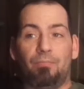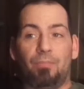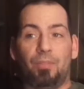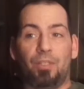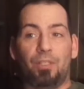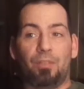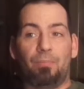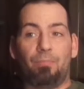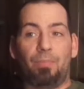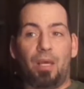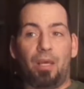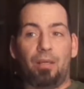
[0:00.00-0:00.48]

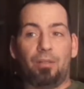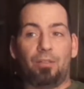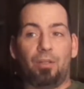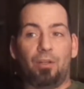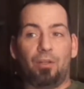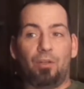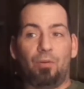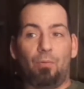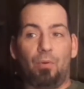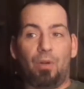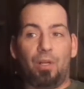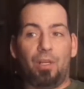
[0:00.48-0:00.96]
Just passed our
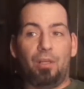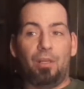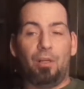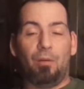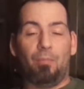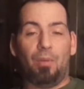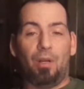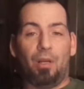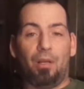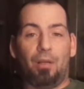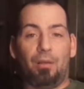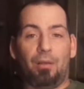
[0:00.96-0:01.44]
20-year
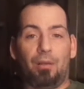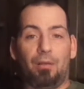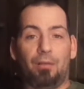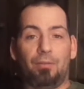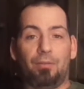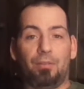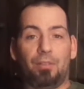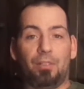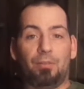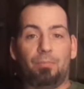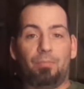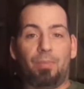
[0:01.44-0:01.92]
mark,
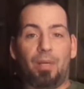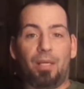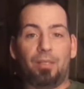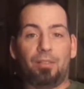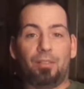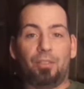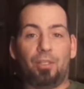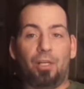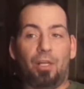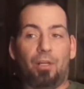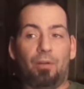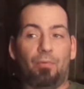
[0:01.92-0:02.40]
just
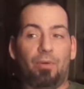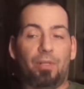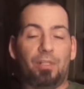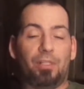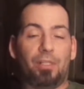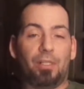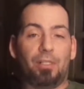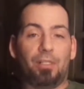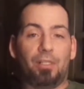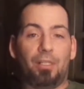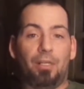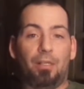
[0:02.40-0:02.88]
past January
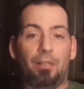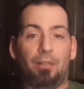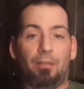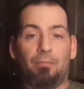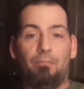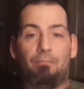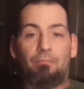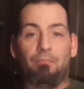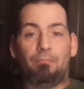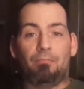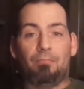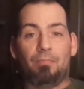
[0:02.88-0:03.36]
16th.
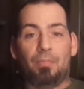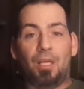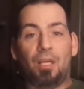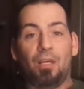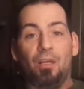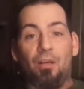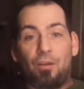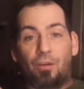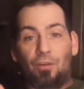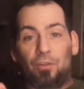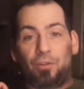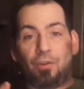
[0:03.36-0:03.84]

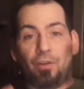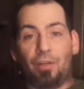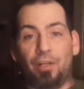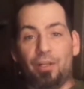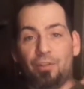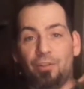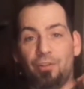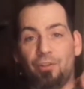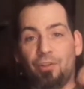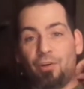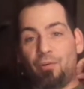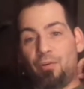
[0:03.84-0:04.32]
So that
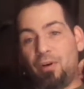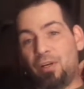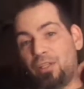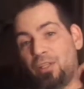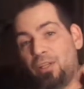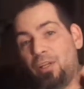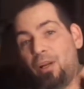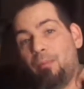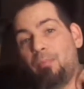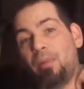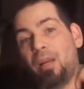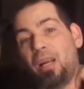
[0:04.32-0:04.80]
answers your
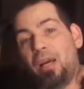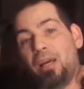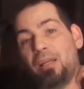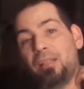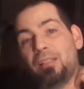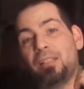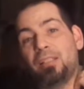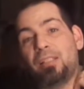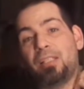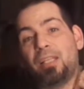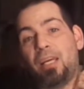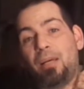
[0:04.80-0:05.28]
question. Now I'm going to
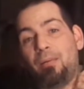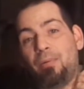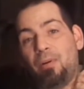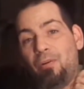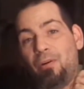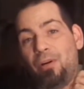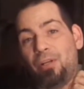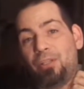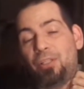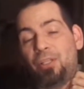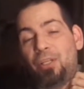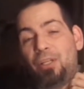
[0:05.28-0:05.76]
ask the same
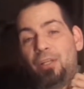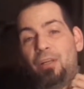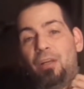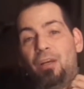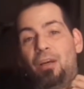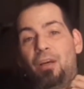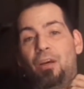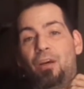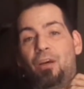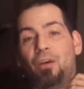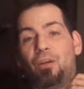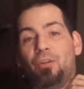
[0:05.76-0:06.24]
question
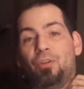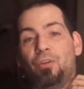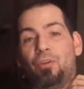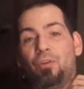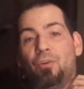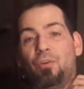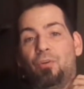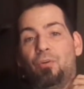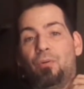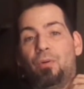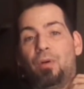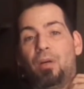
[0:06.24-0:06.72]

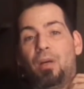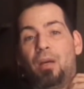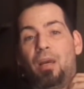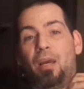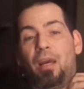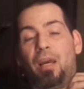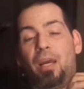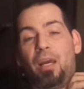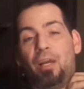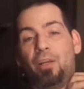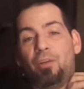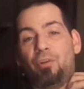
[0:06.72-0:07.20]
to
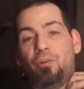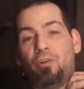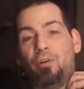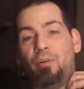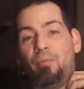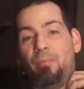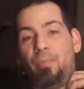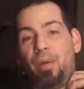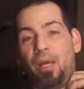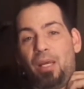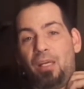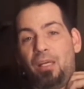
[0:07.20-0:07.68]
Andrew
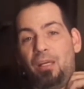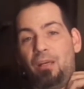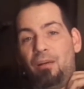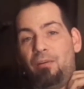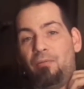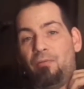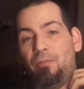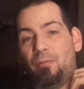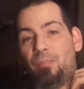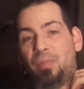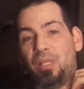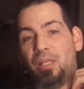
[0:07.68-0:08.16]
and Becky
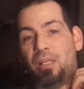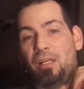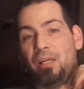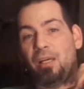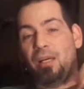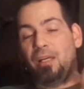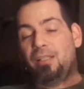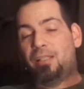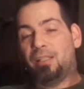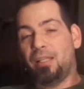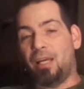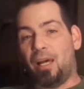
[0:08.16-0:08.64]
from
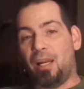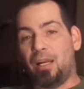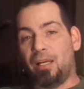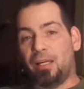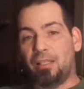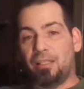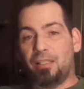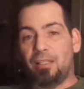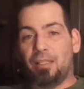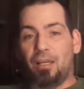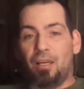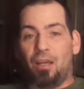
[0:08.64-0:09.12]
DEA
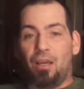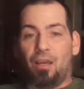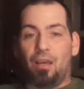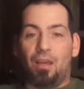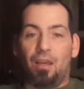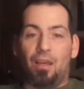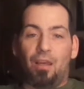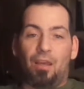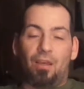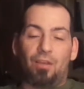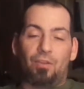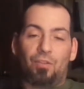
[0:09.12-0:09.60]
Exotics.
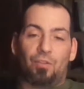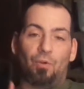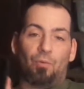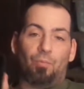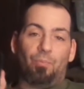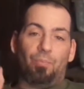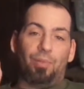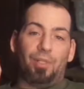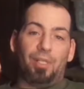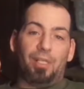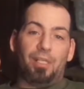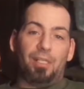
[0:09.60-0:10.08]
So
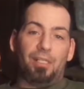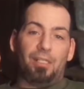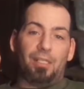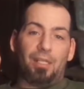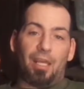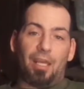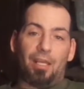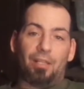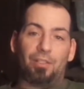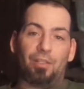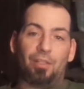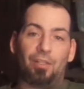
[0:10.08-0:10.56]
please
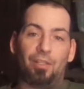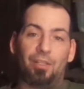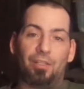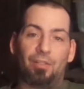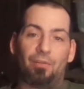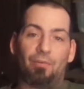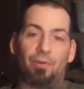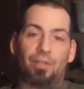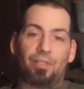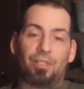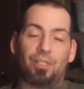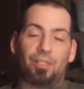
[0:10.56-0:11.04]
answer these
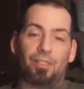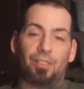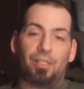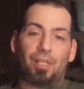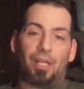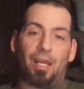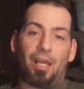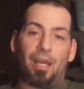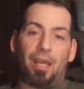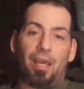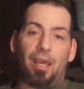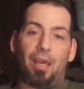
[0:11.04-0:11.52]
questions that
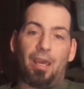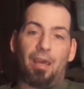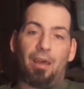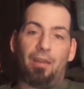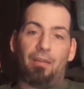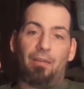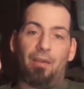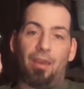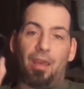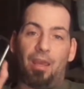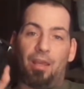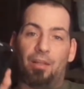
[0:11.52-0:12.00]
I
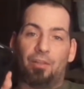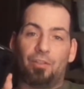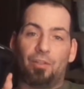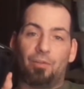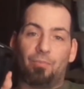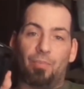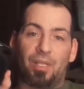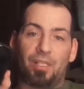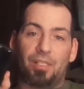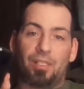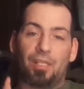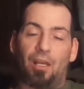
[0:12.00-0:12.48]
had answered
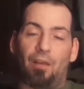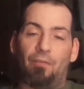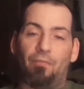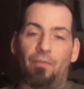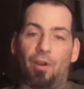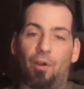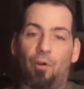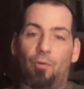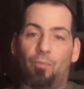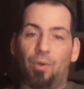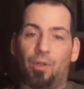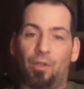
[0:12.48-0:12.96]
myself.
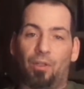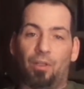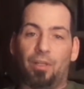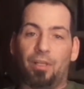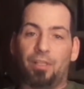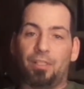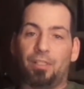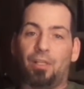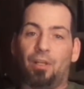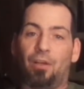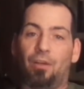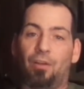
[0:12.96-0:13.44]
I will put a
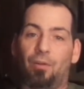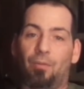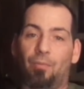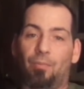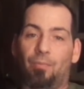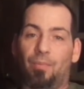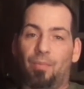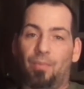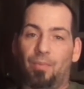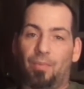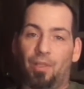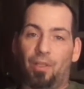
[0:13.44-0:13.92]
list under
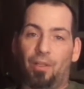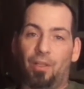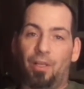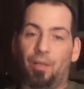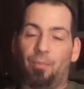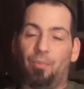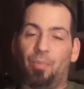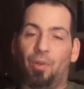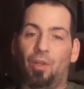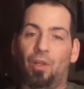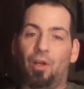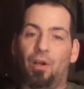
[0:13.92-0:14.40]
the
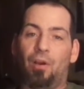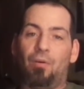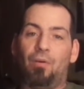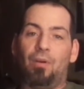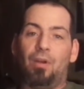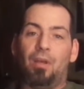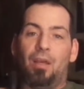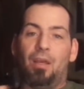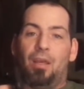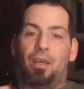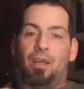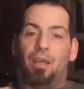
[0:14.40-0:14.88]
link below.
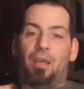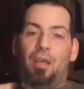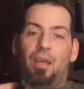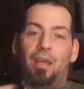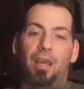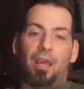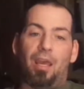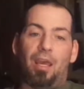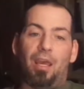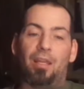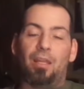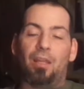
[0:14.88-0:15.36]

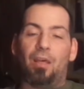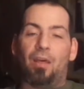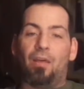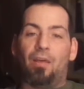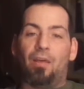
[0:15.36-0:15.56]
And